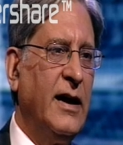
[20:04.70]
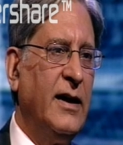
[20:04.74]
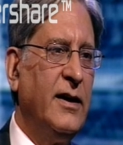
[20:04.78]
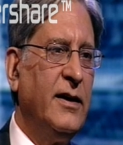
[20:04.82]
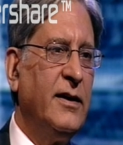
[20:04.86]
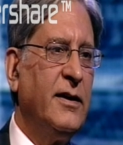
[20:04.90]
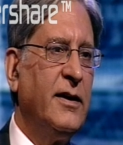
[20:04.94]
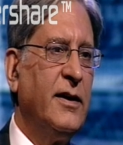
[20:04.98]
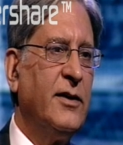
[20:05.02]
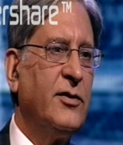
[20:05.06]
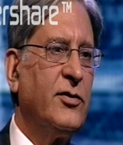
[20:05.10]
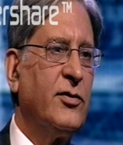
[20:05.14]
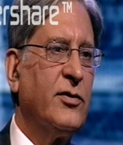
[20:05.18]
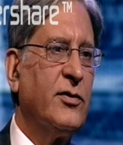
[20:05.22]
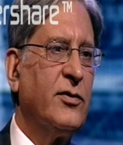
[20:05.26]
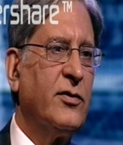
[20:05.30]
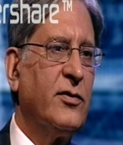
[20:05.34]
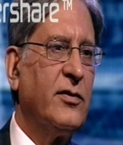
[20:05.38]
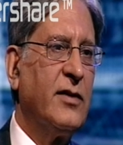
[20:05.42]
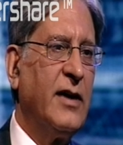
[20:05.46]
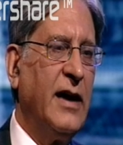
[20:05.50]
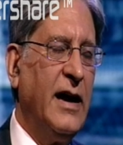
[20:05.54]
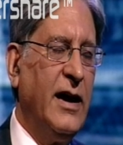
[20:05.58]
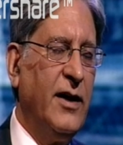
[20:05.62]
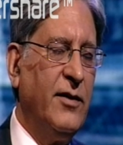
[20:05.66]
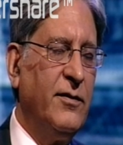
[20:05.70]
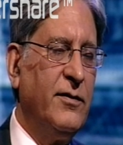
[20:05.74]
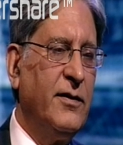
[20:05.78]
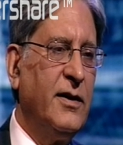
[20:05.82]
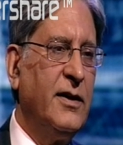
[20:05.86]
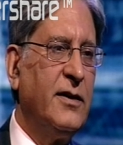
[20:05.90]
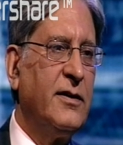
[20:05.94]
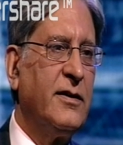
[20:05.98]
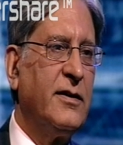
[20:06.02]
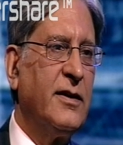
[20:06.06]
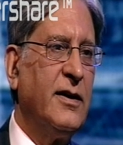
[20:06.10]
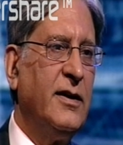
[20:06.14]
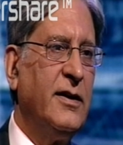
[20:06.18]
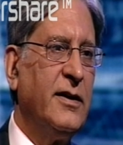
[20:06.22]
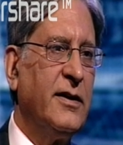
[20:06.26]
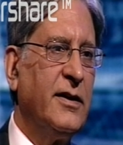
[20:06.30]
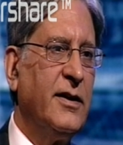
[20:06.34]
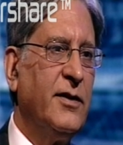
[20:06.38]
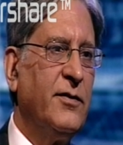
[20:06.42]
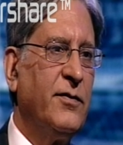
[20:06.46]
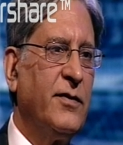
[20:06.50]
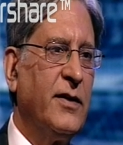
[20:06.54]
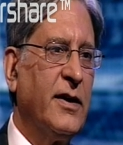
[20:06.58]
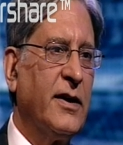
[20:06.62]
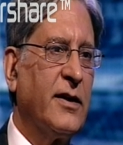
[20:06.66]
allegations have a telling
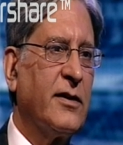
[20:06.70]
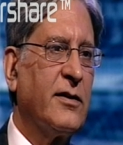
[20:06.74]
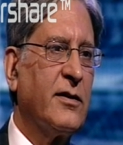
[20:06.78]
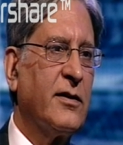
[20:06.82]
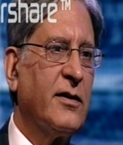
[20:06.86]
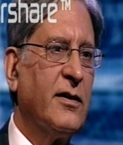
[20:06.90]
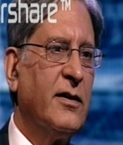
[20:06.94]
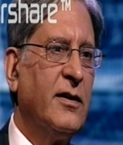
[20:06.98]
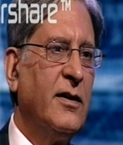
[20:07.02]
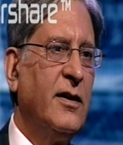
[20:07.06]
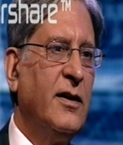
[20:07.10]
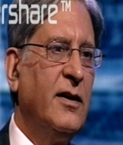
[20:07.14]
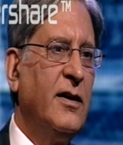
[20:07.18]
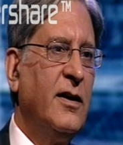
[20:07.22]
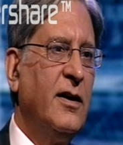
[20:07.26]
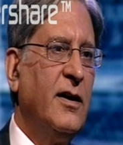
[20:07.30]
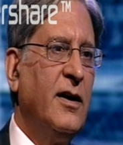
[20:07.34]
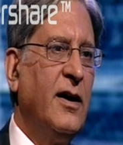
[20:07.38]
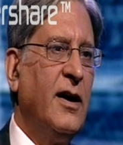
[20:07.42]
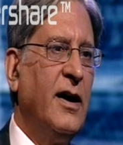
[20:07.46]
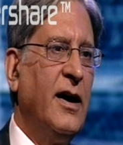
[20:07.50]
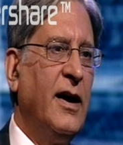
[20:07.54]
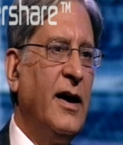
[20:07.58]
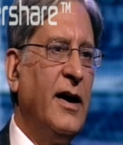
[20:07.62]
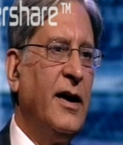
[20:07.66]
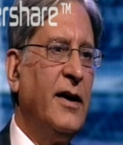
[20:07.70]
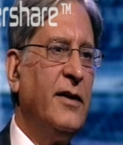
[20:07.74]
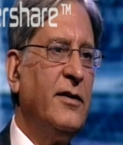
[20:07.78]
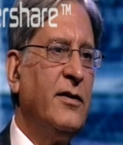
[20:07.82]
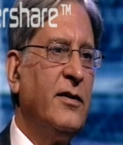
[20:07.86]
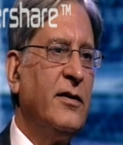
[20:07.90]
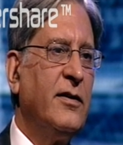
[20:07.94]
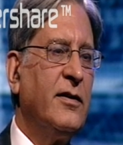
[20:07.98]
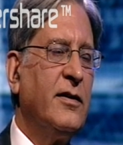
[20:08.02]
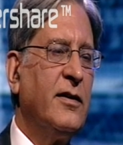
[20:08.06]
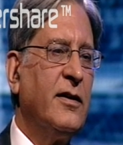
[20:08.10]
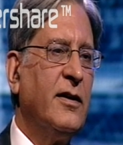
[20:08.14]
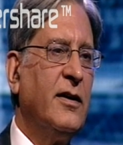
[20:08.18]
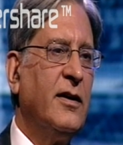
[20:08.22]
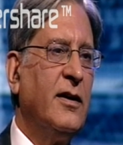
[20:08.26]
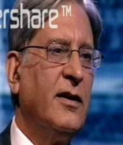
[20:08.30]
effect. And